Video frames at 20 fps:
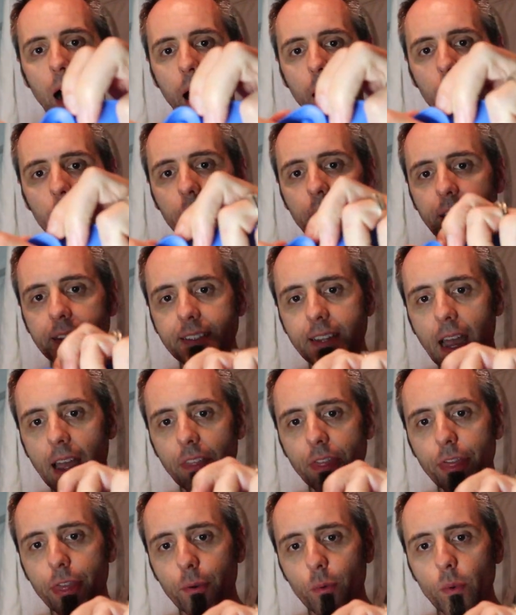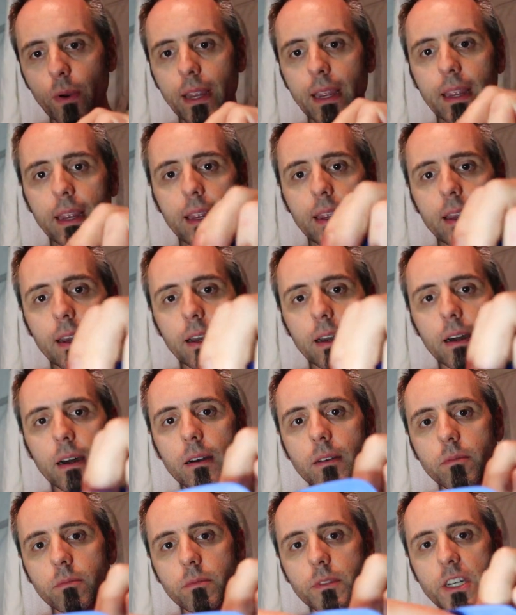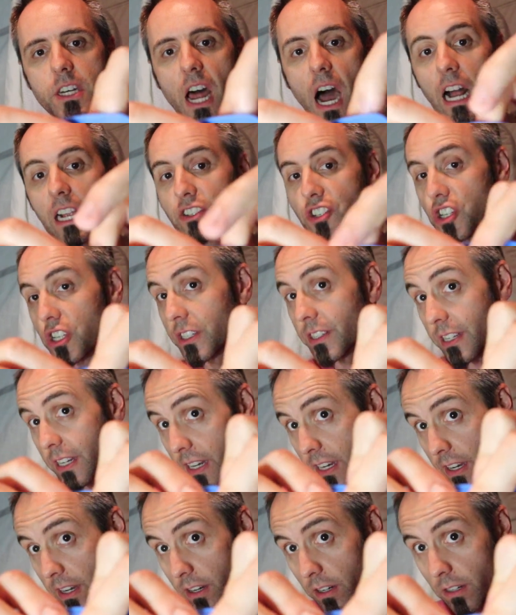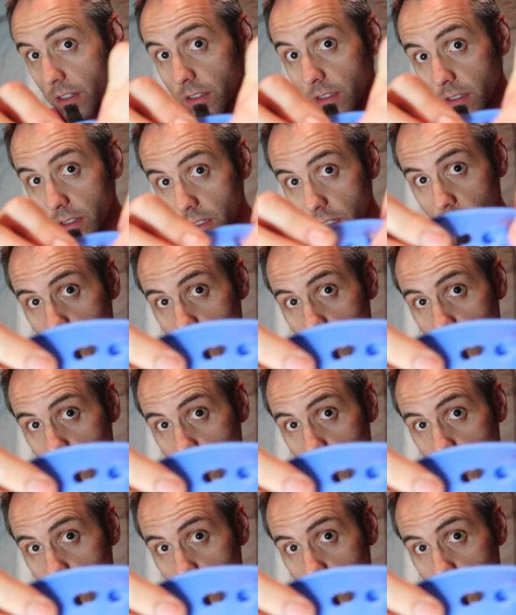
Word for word: It's got 3 notches here